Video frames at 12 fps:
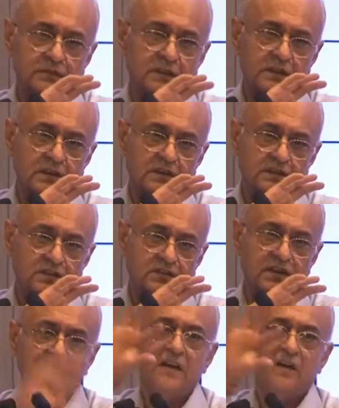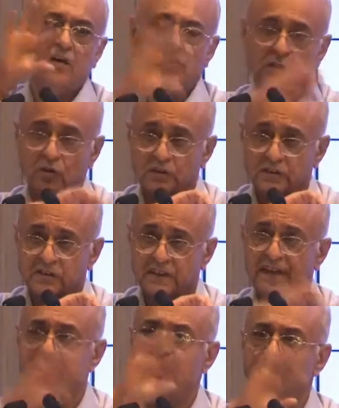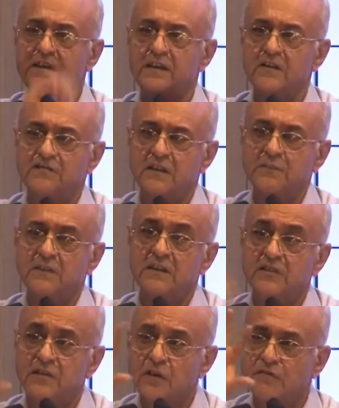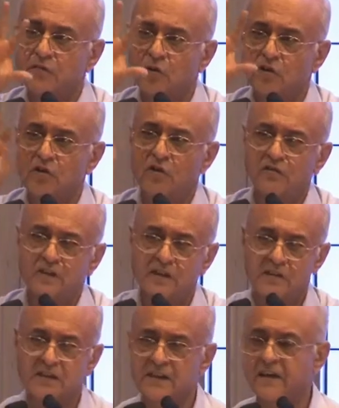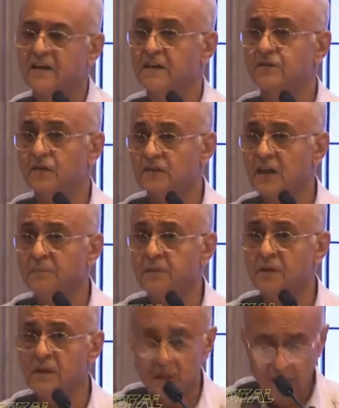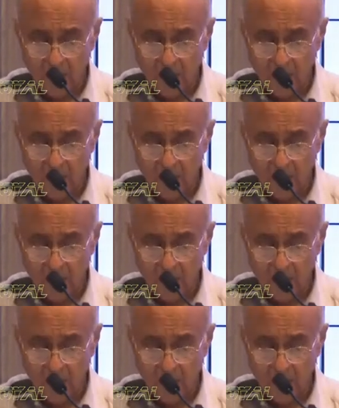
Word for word: the screening or, or, the sale of Indian films in three or four non-traditional territories. For example,